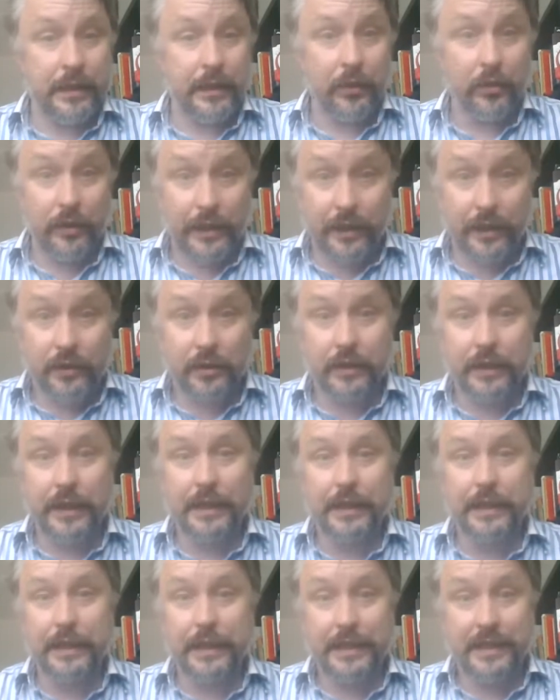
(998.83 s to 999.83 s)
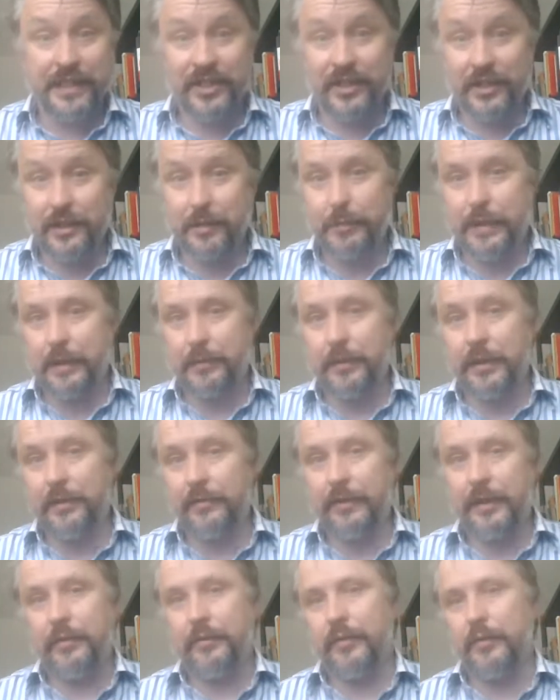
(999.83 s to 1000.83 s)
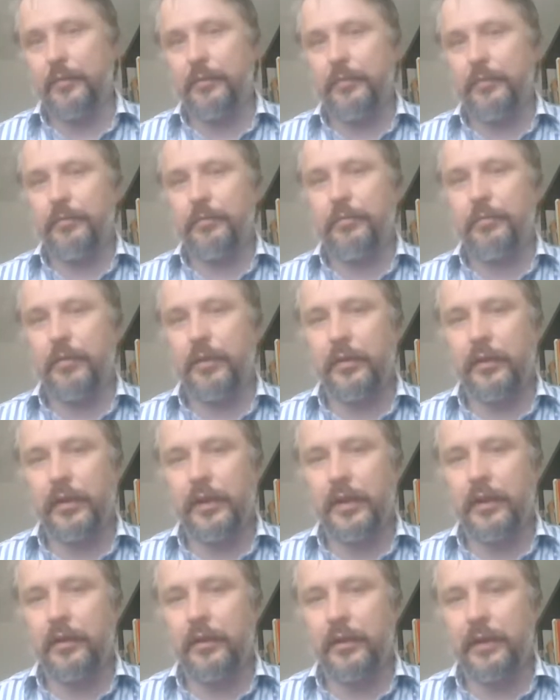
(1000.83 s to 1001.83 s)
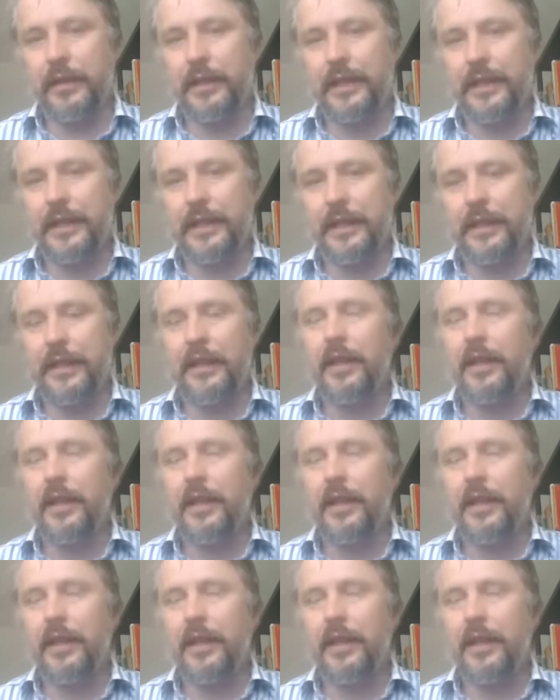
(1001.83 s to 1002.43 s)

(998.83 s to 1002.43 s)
Holly Goodhead is just about my favourite Bond girl. She's,